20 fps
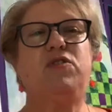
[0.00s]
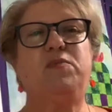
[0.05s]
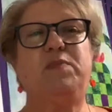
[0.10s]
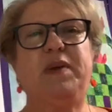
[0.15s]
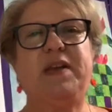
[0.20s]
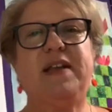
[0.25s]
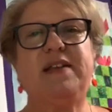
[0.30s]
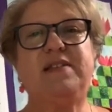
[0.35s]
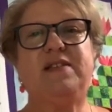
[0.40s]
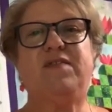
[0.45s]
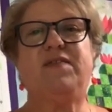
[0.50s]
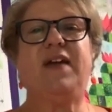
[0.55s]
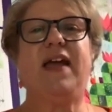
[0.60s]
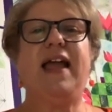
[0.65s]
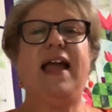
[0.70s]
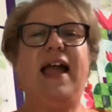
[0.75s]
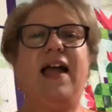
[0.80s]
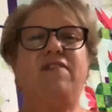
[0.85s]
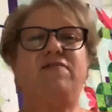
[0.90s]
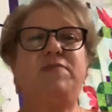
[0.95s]
because if I
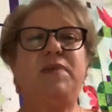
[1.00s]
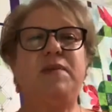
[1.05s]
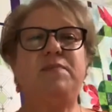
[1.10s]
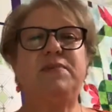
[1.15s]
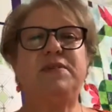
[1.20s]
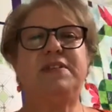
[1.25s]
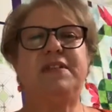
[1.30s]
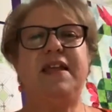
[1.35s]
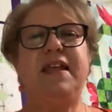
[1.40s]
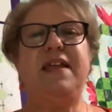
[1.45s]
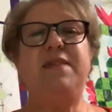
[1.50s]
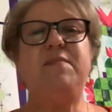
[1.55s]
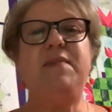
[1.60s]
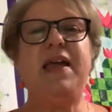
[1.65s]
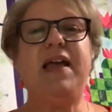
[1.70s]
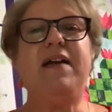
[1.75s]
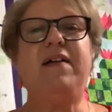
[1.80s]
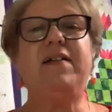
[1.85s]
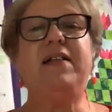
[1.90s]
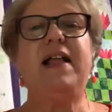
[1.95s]
have people's
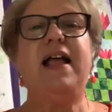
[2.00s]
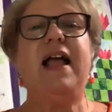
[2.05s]
email,